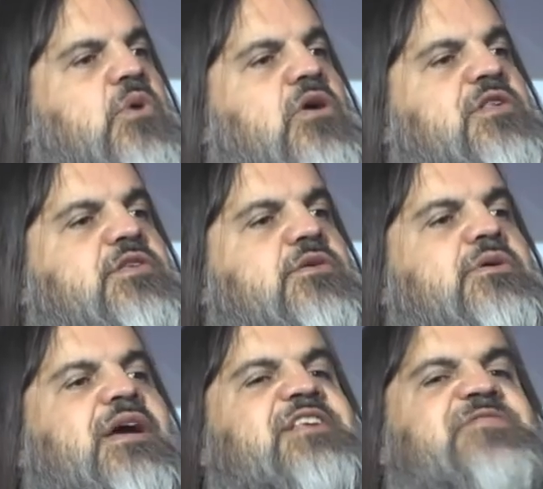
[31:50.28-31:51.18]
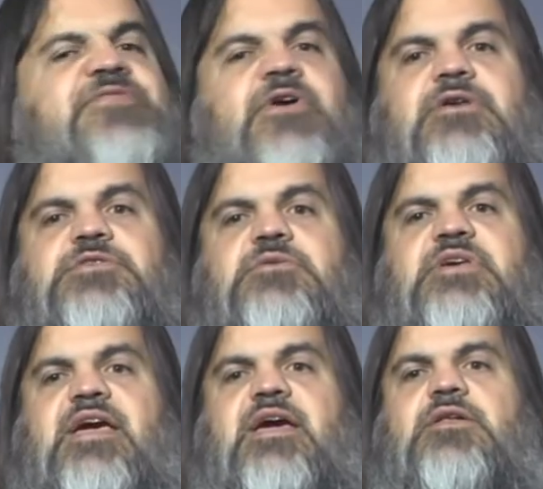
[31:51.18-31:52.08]
Also, as far as you
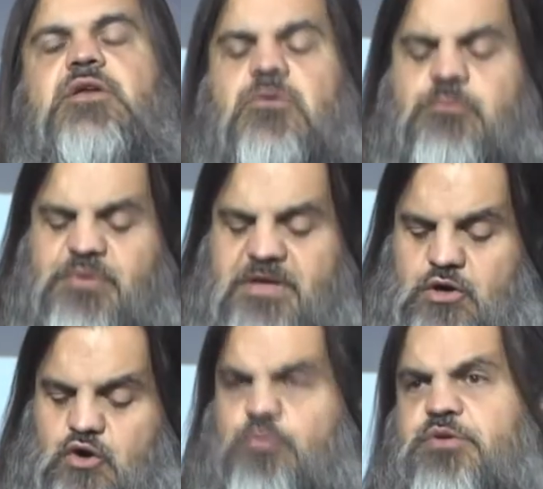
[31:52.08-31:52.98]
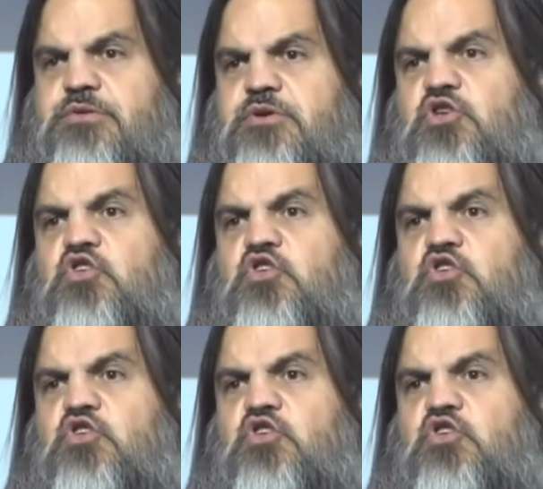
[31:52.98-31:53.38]
can, be open.